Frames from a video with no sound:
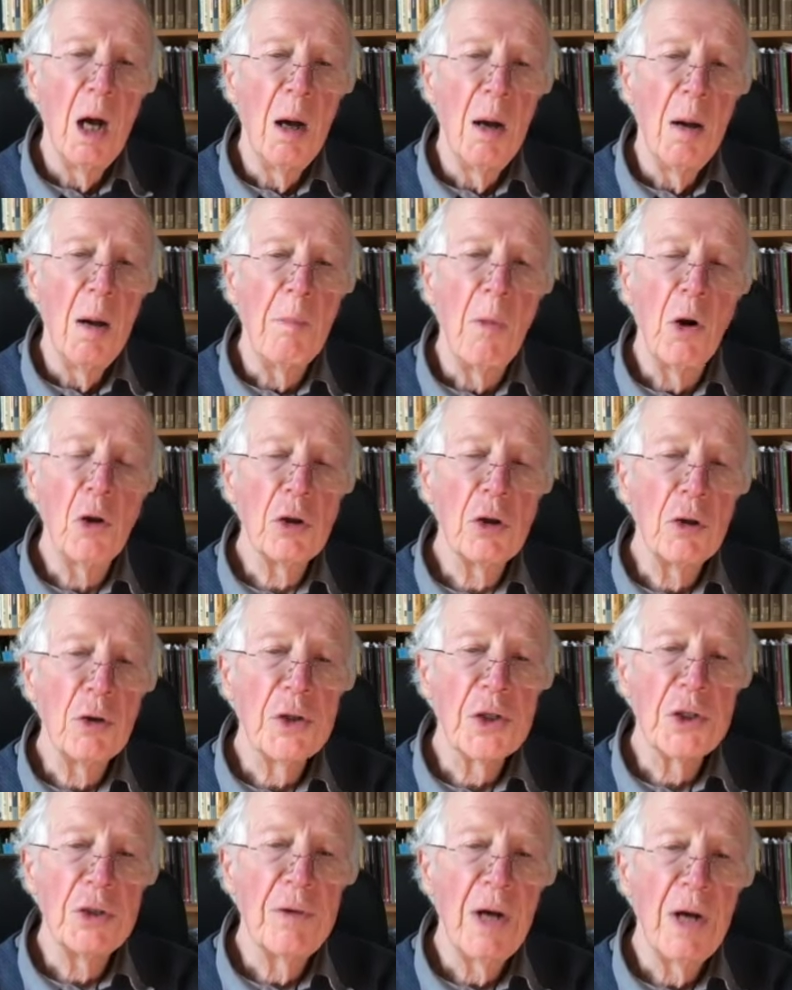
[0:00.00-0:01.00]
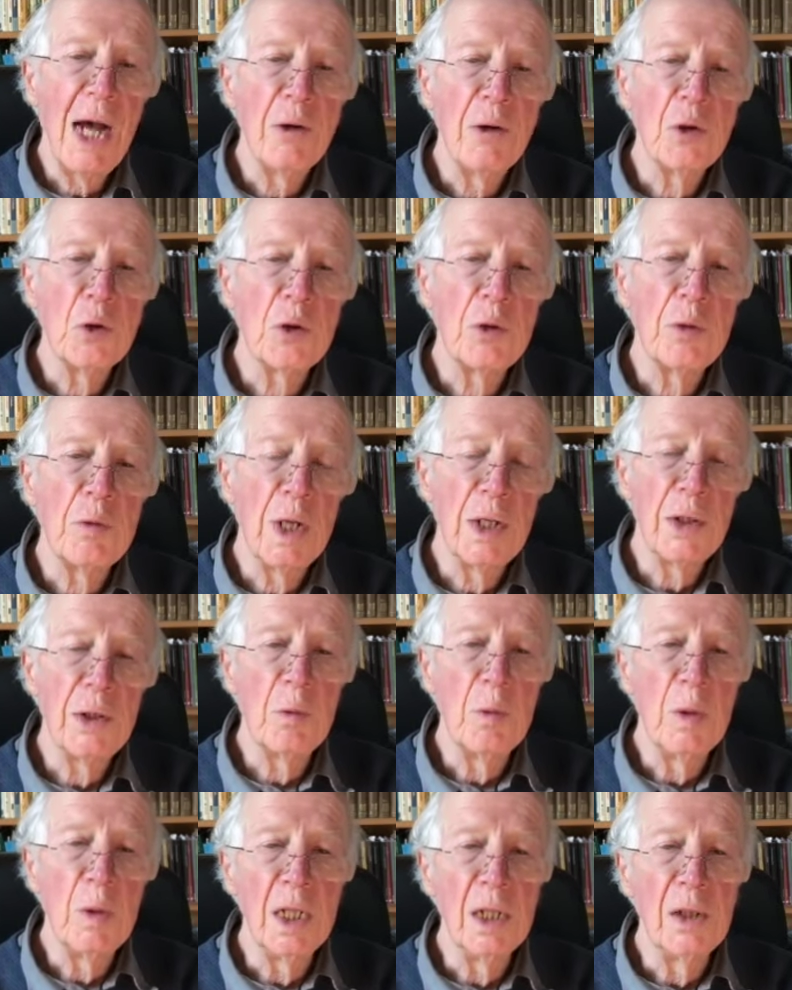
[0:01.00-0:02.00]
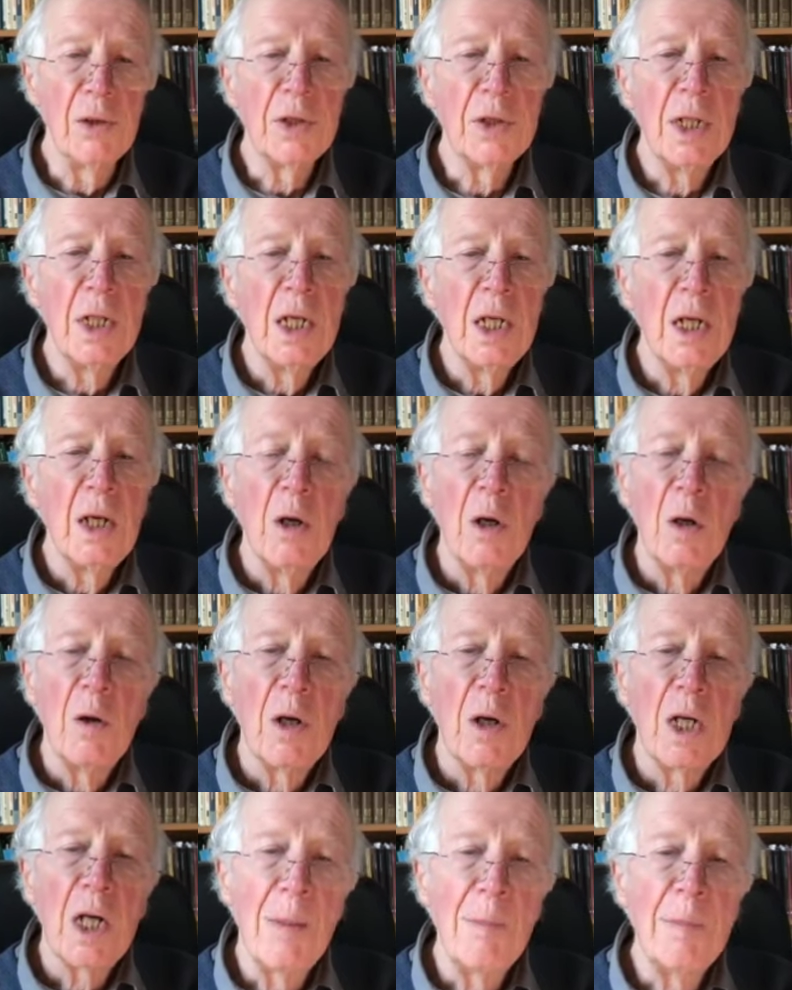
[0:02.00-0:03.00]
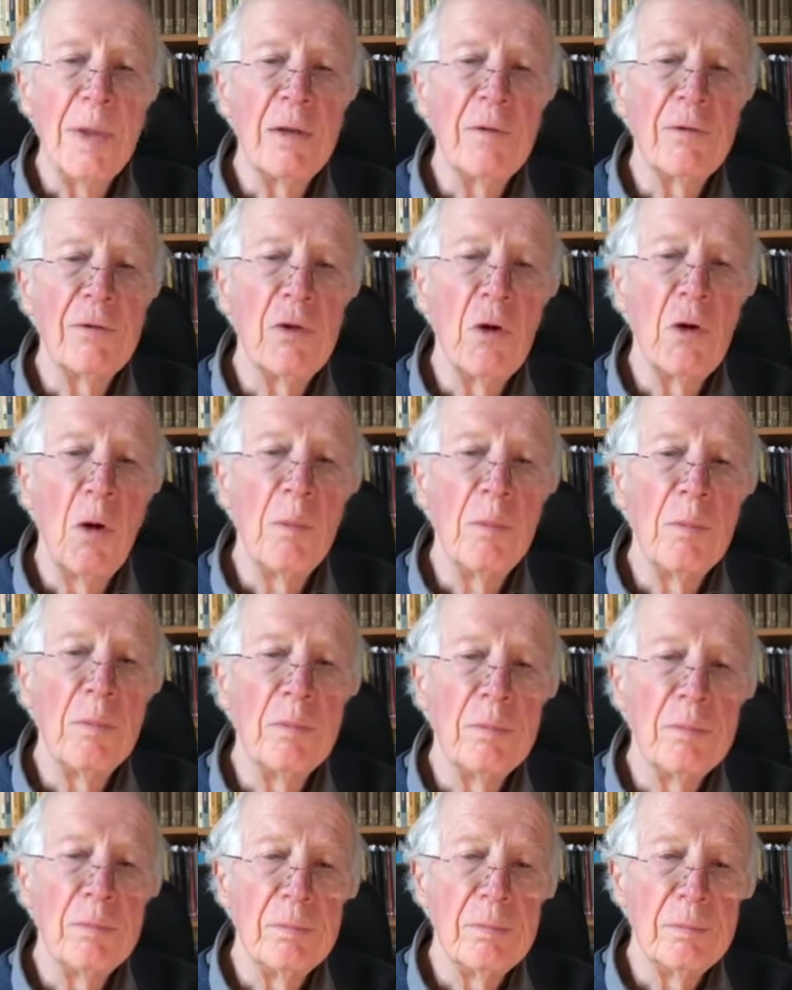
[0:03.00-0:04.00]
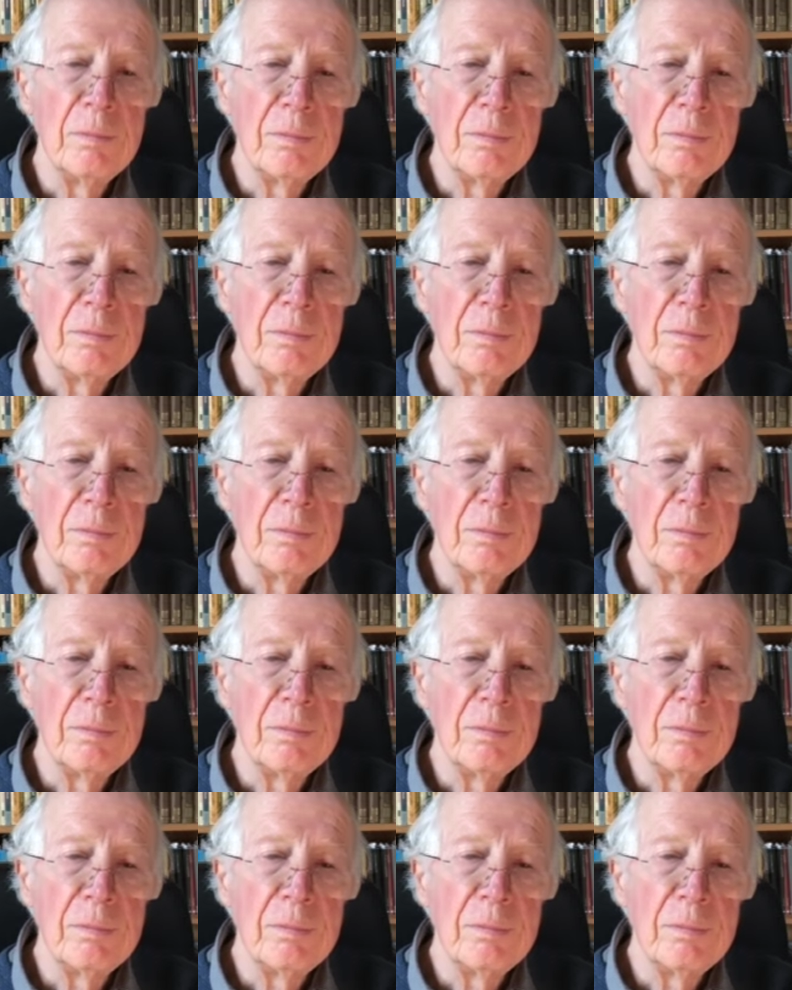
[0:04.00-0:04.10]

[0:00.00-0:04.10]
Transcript: models of how you could run the world, coming from